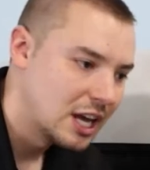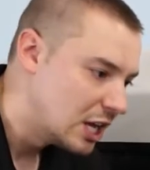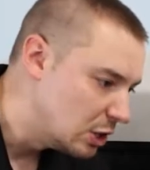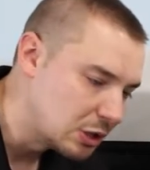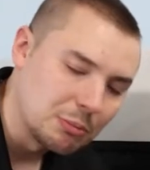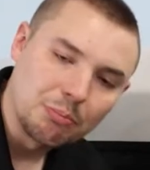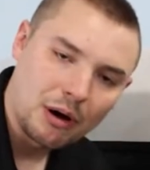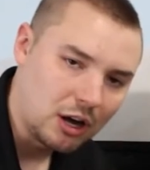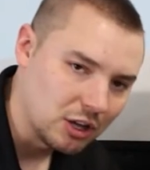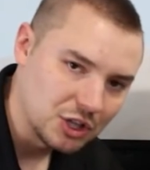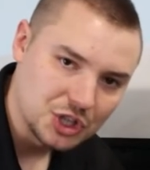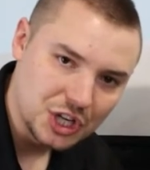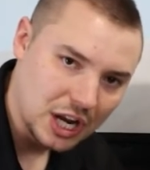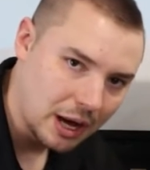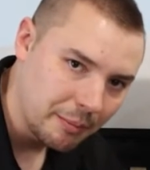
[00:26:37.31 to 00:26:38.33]
You can
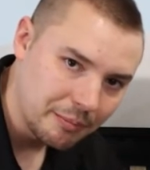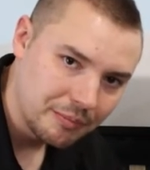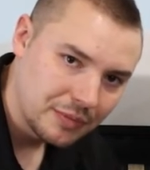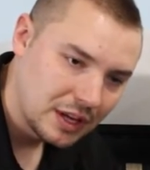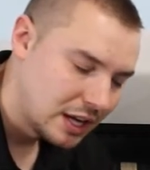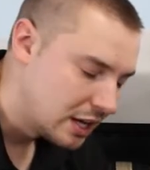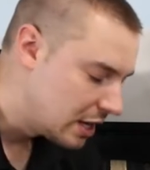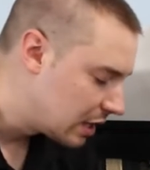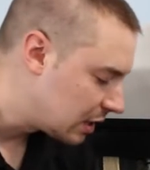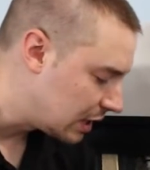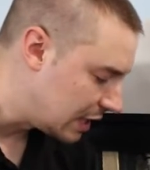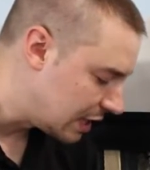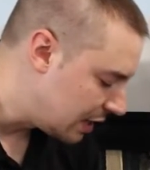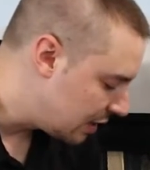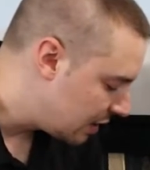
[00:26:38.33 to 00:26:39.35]
polish it up,
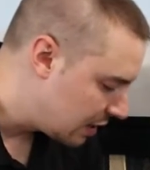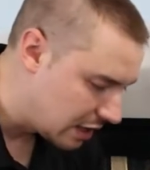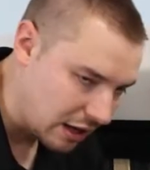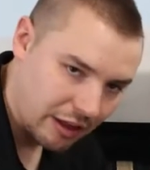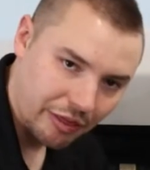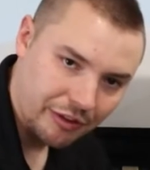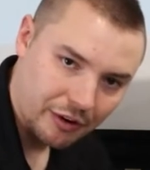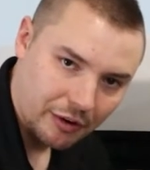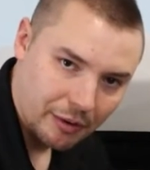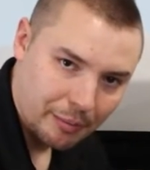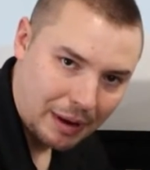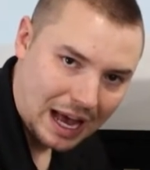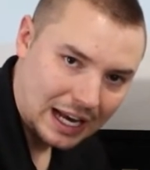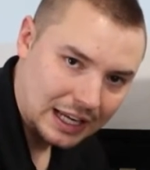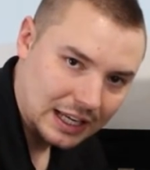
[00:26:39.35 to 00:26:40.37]
clean it, and throw it
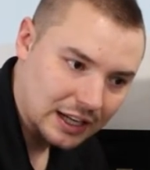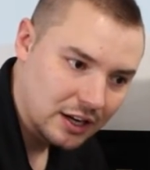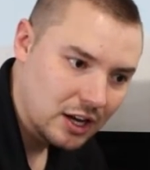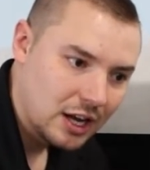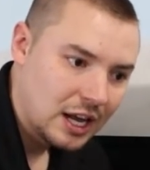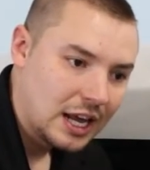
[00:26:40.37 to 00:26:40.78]
back in.